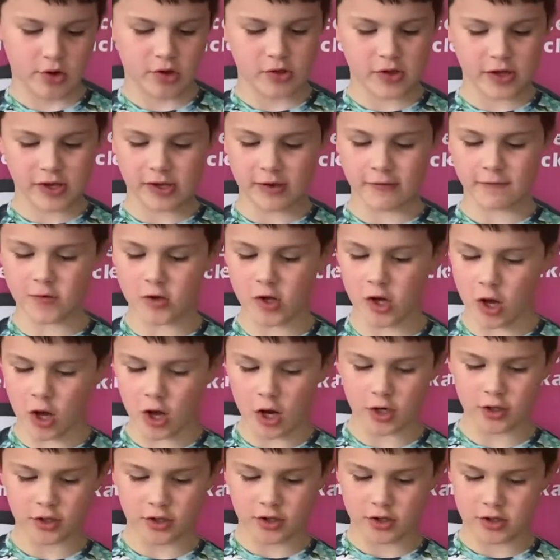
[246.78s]
Think of a
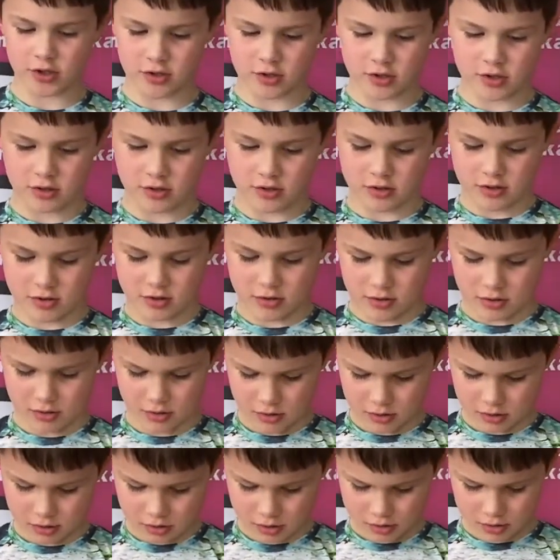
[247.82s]
card.
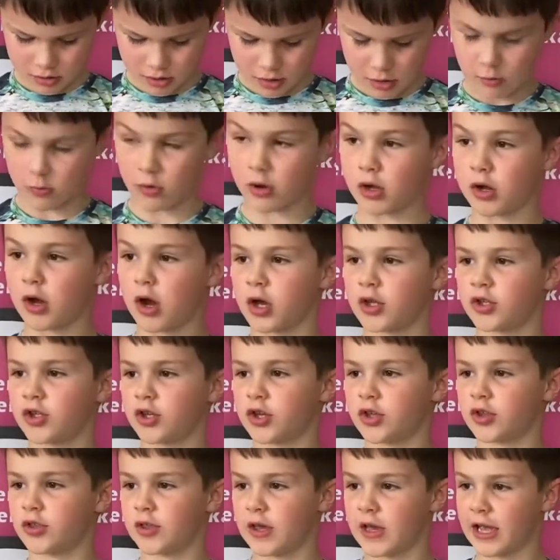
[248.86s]
What card are
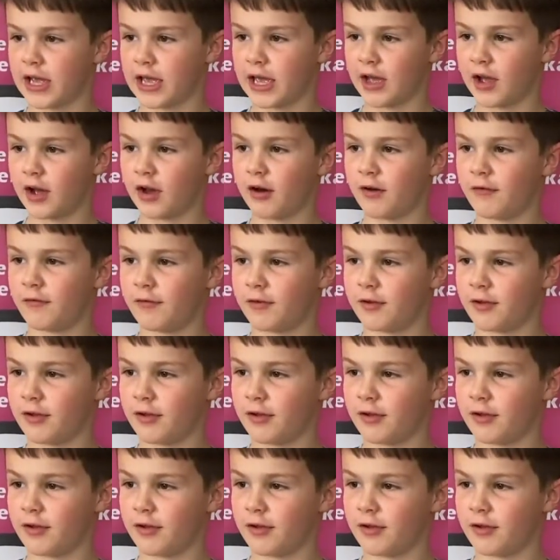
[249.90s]
you thinking of?